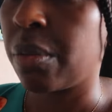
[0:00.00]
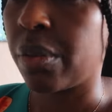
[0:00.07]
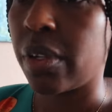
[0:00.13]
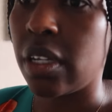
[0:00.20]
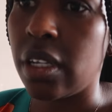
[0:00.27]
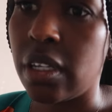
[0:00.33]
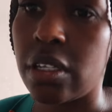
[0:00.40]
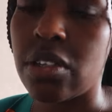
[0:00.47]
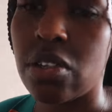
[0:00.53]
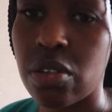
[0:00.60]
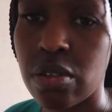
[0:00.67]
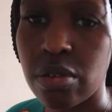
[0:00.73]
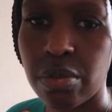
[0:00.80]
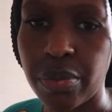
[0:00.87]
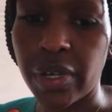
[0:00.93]
we need
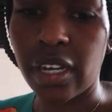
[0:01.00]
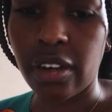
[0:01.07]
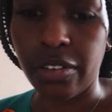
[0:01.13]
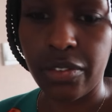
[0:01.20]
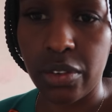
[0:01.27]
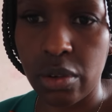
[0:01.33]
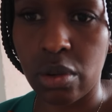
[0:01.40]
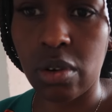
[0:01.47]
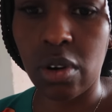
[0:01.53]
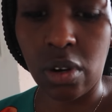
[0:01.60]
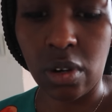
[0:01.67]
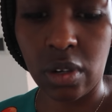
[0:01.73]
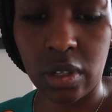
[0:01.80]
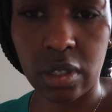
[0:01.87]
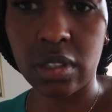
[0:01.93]
to make a few
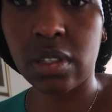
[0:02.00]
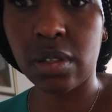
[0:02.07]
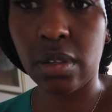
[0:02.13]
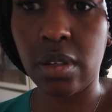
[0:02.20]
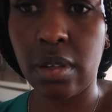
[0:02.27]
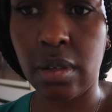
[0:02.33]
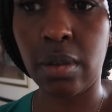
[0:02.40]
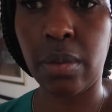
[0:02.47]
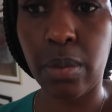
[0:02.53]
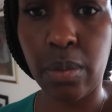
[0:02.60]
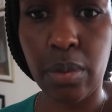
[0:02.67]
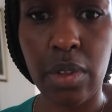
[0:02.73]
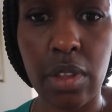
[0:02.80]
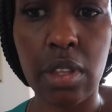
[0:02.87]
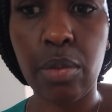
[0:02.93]
calls
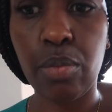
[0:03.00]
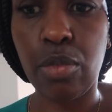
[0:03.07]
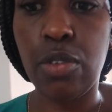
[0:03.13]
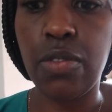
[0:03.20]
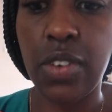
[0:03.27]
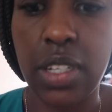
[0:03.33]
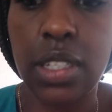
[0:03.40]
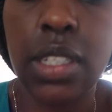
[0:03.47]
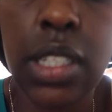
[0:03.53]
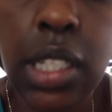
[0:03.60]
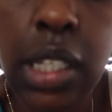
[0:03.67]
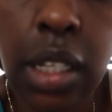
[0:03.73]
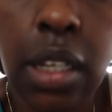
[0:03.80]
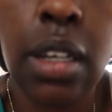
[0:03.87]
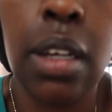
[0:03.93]
with the movers,